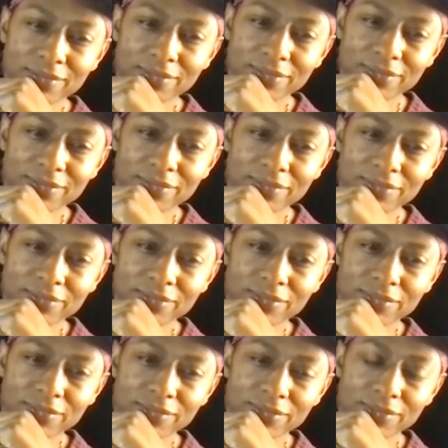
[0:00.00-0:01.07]

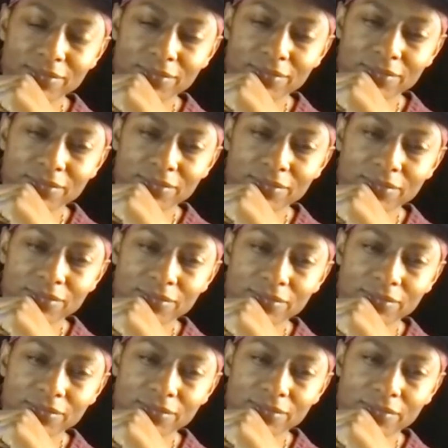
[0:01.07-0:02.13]

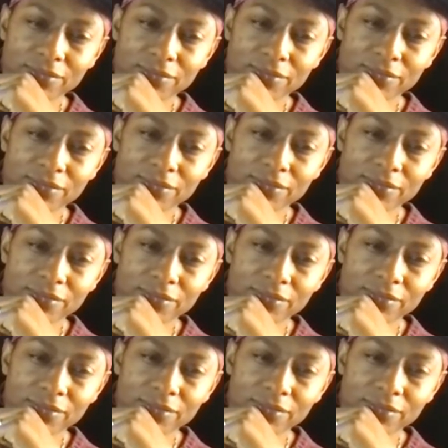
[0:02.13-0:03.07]
No words are spoken by the person on screen.